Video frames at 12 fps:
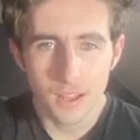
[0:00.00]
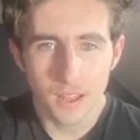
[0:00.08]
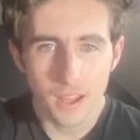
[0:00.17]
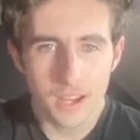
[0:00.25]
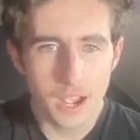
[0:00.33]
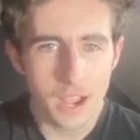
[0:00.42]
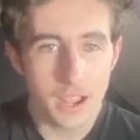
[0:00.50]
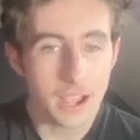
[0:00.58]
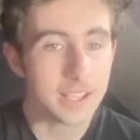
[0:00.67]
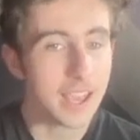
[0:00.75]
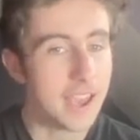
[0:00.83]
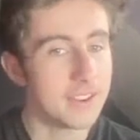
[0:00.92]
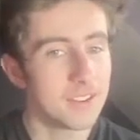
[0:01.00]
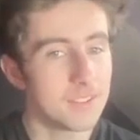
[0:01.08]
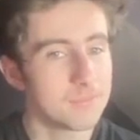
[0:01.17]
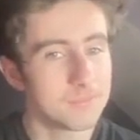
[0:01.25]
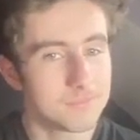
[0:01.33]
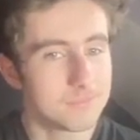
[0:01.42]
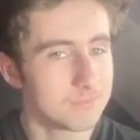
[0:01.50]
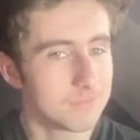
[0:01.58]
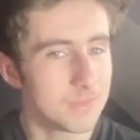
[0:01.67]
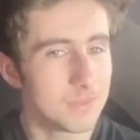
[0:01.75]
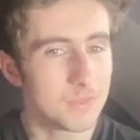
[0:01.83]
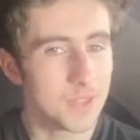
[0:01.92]
I, I again,
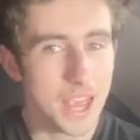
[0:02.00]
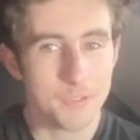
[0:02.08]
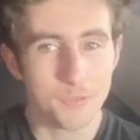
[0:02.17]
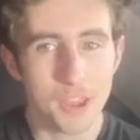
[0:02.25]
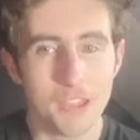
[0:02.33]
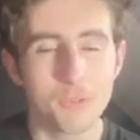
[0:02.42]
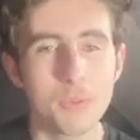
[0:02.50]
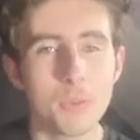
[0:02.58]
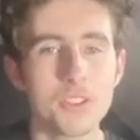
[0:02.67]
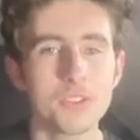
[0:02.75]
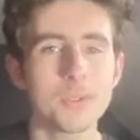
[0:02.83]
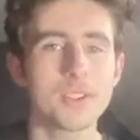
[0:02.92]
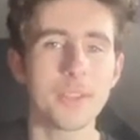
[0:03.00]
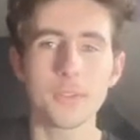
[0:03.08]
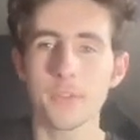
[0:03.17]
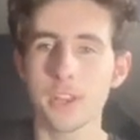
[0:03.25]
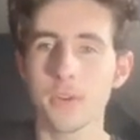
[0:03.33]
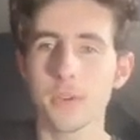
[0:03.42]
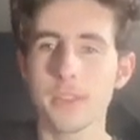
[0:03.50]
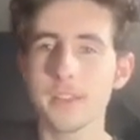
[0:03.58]
if if we want to do another video on